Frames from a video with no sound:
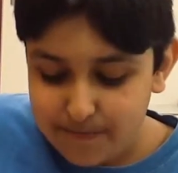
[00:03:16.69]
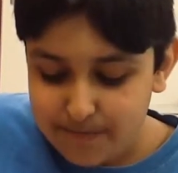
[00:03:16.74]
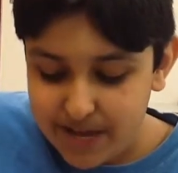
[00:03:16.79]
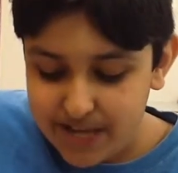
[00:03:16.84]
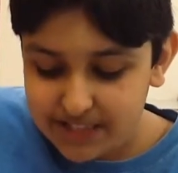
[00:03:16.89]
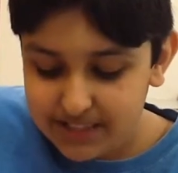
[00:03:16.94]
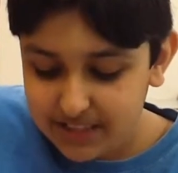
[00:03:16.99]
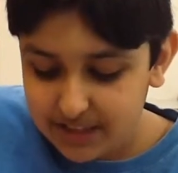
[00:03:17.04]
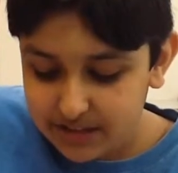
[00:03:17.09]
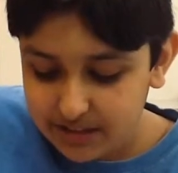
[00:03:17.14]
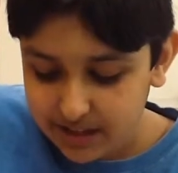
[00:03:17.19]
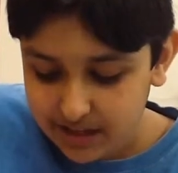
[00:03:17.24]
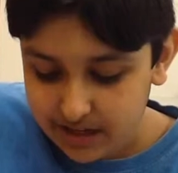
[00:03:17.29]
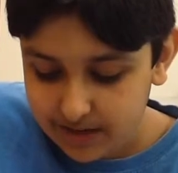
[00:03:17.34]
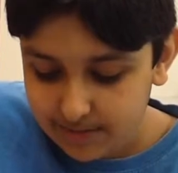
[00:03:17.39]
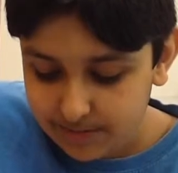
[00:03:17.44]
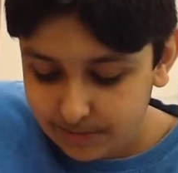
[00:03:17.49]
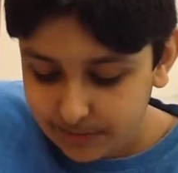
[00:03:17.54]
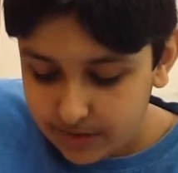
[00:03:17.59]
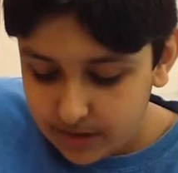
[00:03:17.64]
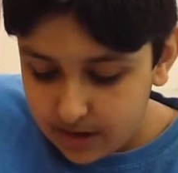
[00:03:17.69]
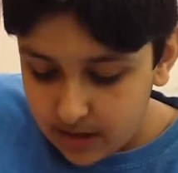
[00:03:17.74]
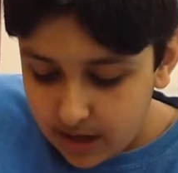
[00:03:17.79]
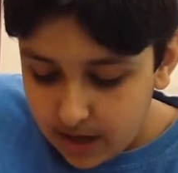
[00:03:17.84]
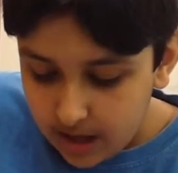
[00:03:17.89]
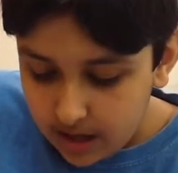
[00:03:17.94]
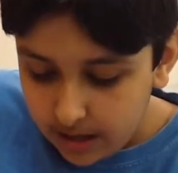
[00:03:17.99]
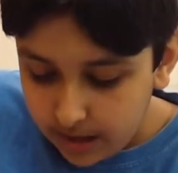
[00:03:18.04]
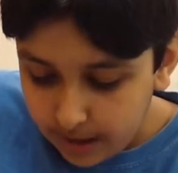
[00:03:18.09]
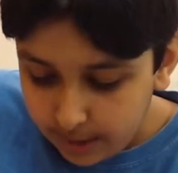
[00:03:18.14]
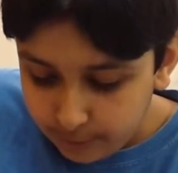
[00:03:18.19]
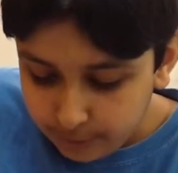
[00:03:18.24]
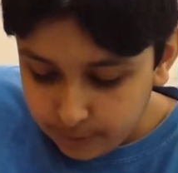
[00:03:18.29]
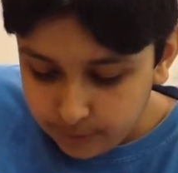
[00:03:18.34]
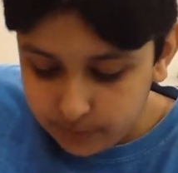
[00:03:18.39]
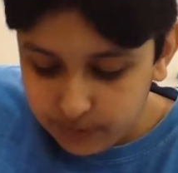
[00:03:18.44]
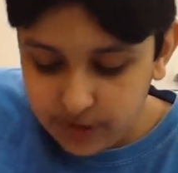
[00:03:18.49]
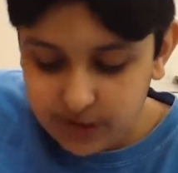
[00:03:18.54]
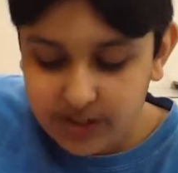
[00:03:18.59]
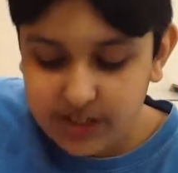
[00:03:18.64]
Basically,
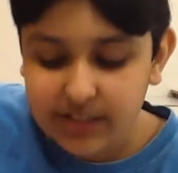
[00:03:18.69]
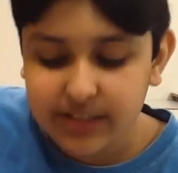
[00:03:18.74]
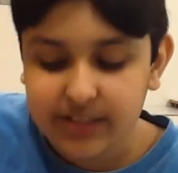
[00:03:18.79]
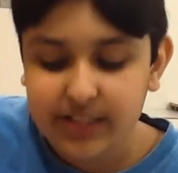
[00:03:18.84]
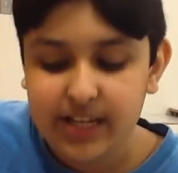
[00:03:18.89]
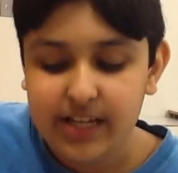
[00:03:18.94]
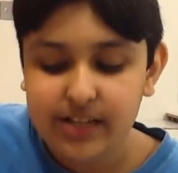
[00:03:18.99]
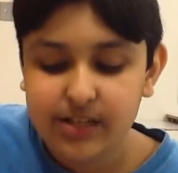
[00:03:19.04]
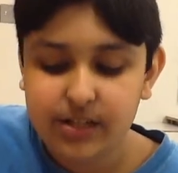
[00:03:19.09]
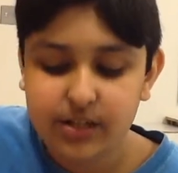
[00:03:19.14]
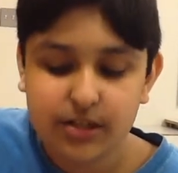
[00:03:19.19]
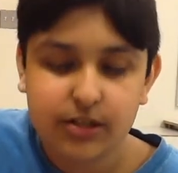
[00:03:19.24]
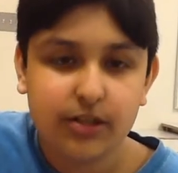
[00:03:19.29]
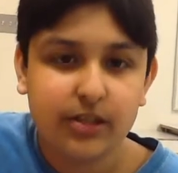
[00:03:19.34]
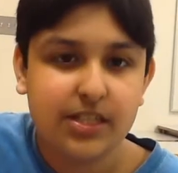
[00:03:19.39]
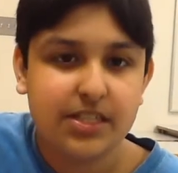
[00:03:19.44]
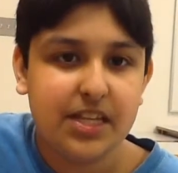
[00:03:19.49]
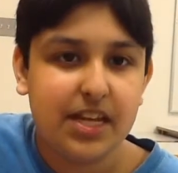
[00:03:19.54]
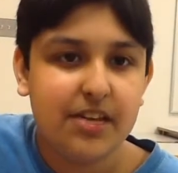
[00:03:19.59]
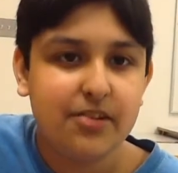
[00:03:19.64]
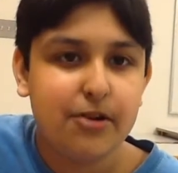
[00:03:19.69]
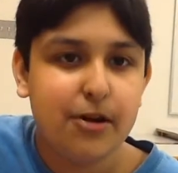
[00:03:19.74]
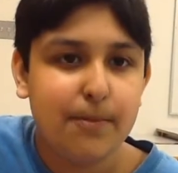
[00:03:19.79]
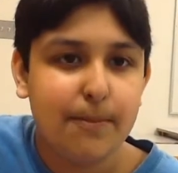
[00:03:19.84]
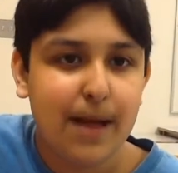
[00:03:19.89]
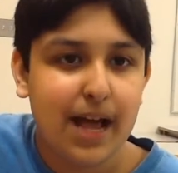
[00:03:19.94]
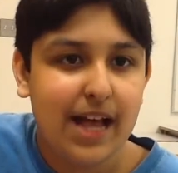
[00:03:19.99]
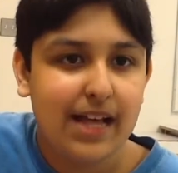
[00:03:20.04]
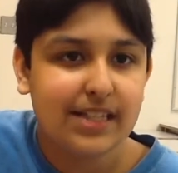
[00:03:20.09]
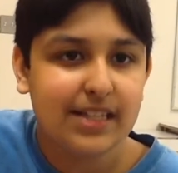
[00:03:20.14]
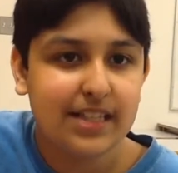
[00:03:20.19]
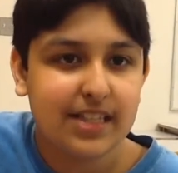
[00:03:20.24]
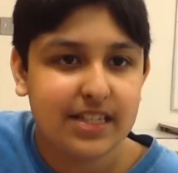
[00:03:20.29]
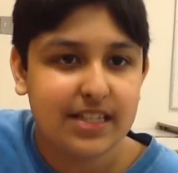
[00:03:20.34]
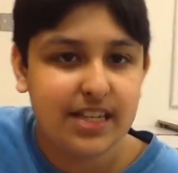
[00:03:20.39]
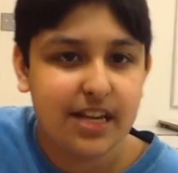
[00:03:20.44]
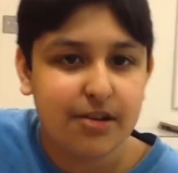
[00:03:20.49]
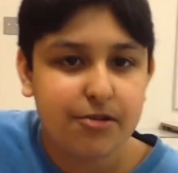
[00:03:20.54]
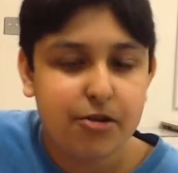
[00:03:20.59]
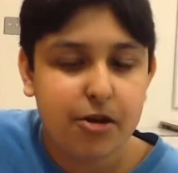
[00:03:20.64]
from learning this, the center of mass and the
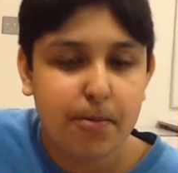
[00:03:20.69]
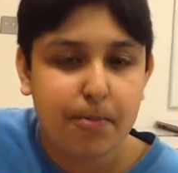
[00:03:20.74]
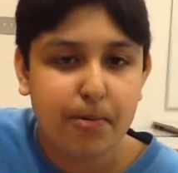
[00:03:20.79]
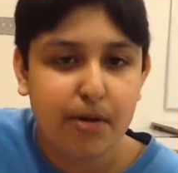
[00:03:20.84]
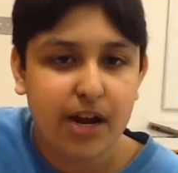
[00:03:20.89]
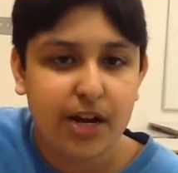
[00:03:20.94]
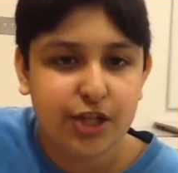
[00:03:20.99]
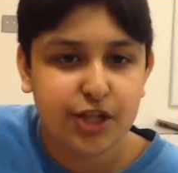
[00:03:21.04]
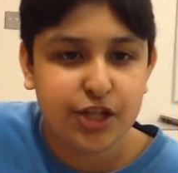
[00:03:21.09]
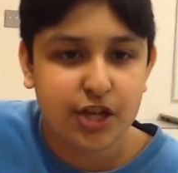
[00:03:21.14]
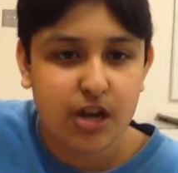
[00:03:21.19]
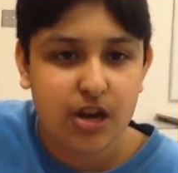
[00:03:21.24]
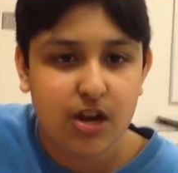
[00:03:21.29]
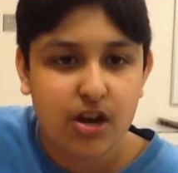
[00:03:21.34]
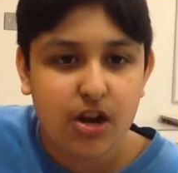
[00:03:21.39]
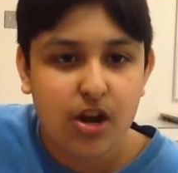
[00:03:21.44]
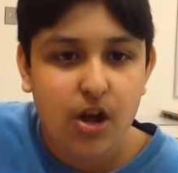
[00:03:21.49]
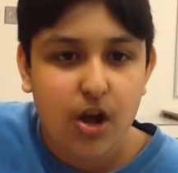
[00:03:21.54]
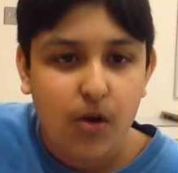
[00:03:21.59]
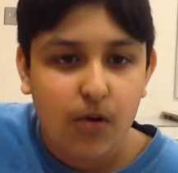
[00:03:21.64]
center of pressure